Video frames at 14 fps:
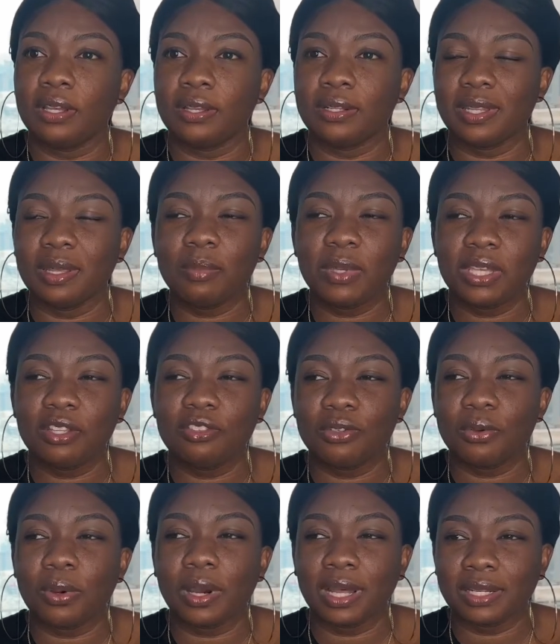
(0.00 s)
that means
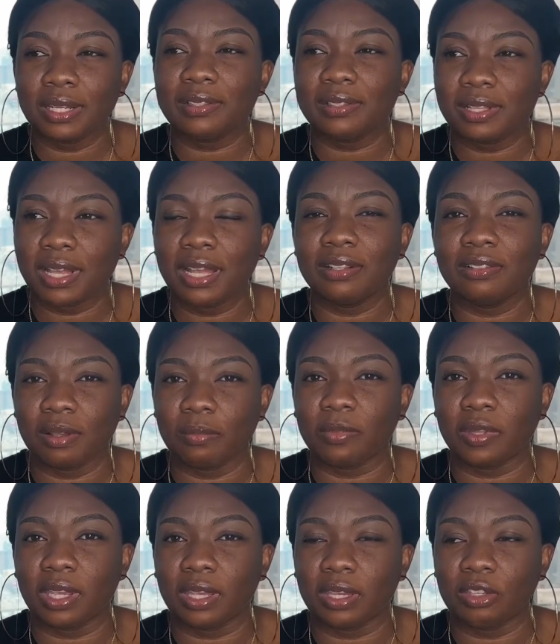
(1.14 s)
you understand
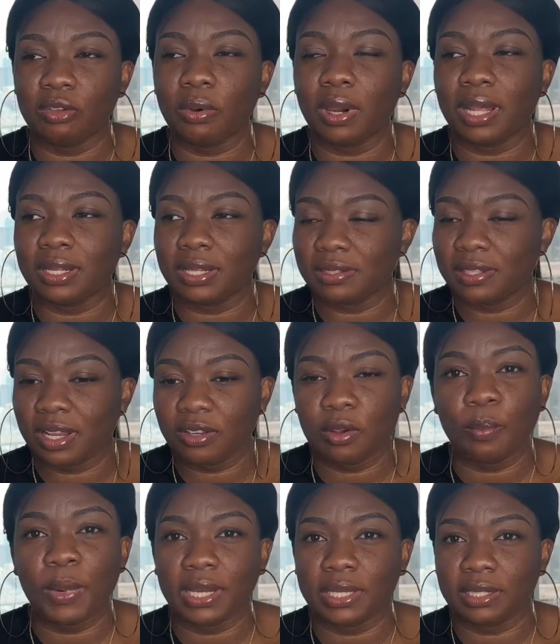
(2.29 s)
something. You understand your
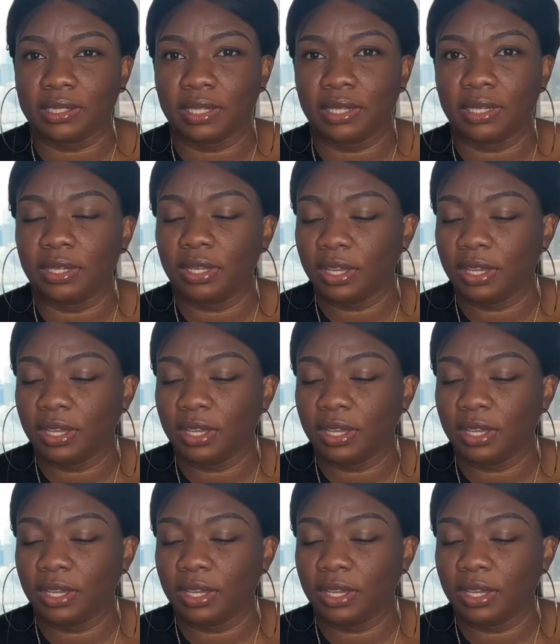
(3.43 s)
marketing.